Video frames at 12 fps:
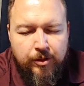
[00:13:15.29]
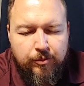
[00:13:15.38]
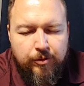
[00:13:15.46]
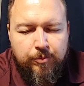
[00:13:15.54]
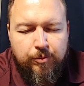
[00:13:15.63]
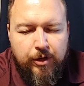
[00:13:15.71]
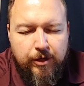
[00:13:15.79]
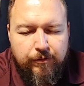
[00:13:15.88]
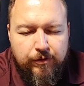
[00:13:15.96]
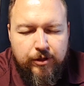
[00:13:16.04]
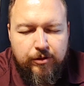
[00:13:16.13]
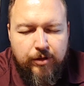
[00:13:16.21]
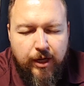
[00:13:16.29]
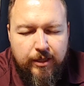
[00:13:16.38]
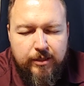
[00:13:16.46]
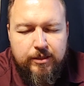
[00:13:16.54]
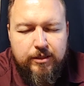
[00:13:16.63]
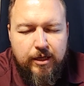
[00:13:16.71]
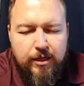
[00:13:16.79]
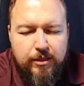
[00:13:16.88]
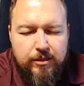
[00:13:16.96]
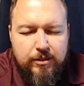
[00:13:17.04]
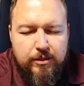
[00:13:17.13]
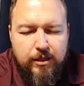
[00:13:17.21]
We pray for the United
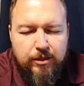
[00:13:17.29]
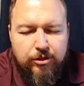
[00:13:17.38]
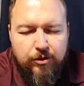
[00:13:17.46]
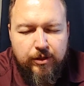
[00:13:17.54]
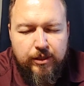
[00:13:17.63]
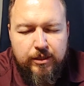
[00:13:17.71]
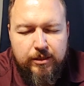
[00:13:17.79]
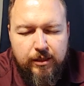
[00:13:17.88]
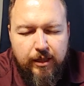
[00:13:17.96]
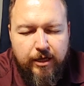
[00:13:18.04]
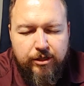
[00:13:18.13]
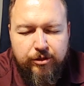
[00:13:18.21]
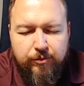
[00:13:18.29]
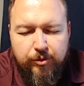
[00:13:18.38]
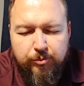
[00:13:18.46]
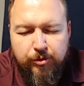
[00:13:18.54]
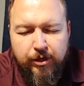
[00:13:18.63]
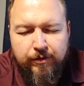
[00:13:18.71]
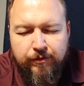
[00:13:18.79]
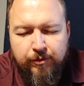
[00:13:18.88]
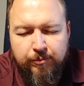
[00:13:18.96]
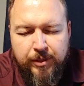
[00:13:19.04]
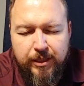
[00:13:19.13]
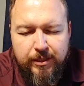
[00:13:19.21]
States uh, during this election. We pray for
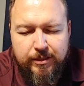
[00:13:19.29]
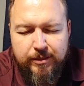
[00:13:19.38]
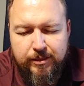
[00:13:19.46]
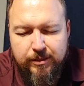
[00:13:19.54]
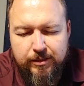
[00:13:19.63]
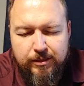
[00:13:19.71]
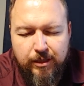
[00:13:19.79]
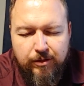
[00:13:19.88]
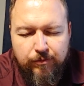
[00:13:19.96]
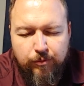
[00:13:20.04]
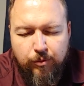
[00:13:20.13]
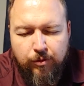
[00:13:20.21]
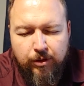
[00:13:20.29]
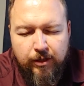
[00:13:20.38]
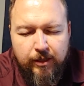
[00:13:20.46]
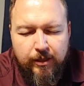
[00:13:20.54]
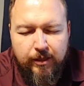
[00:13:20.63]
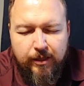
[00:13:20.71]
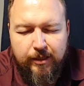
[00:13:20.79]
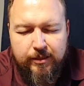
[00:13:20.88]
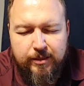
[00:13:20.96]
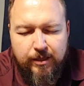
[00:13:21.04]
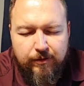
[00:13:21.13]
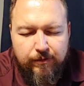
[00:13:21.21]
peace instead of war,
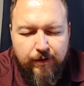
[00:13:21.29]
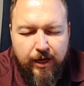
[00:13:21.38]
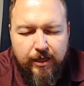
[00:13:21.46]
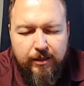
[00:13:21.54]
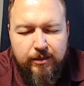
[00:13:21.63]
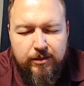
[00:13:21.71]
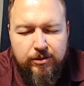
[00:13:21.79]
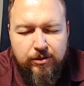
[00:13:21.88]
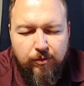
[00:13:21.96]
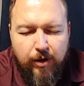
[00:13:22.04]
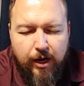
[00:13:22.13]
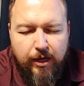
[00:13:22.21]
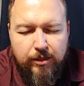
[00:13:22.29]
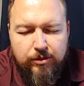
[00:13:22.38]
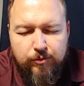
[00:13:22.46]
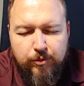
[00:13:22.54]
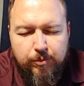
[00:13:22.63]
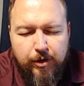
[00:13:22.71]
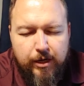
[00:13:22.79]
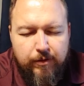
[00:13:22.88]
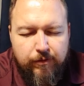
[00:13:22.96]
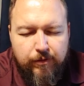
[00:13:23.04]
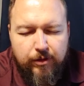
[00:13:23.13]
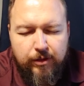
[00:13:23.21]
instead of violence and riots. We pray
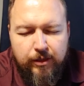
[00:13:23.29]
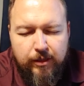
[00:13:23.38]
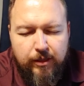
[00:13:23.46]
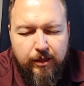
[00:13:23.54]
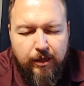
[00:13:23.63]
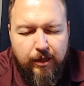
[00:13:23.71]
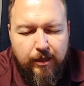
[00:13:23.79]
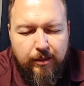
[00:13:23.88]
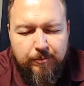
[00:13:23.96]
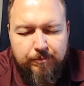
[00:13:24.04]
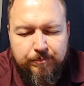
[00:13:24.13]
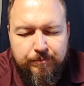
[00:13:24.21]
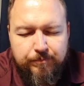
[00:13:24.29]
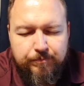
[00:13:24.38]
for um,